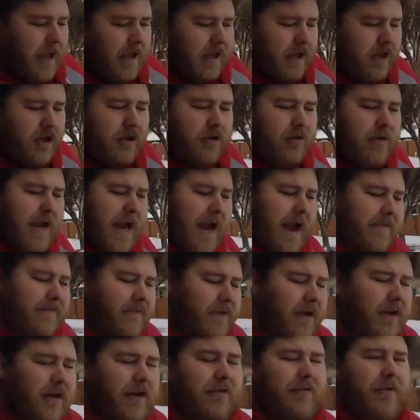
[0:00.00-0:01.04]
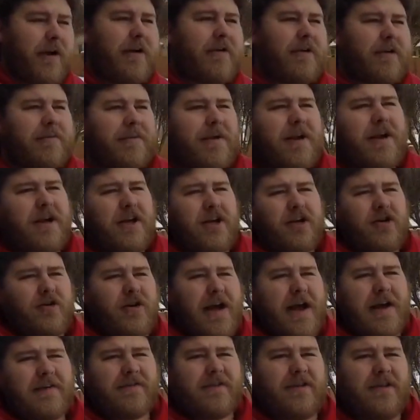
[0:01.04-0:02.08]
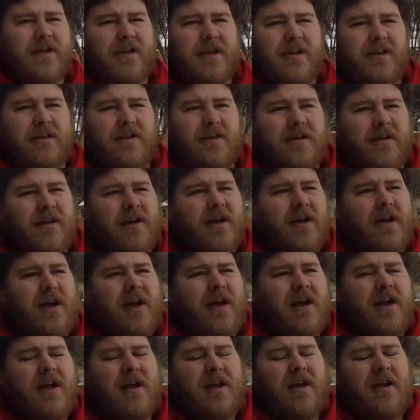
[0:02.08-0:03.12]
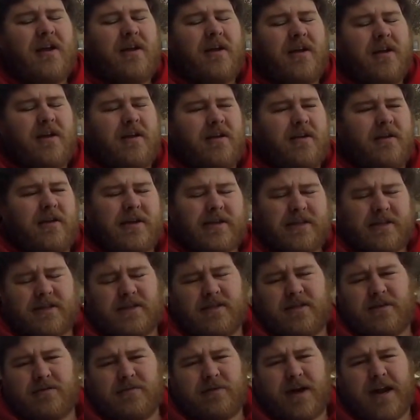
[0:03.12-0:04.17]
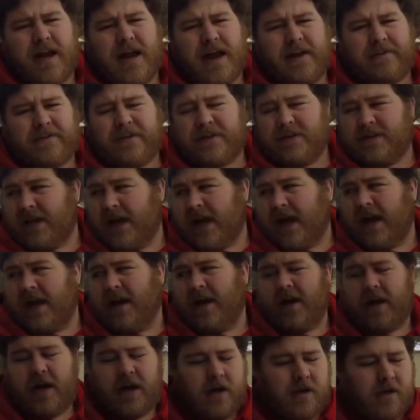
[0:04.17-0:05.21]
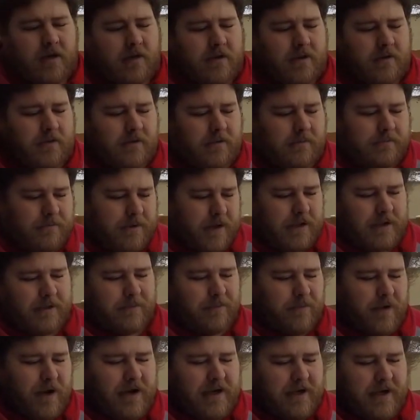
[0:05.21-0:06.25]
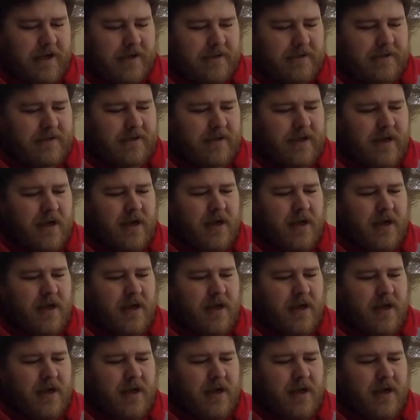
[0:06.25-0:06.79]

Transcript: You don't have to agree with me. You don't have to listen to what I have to say. But the point is,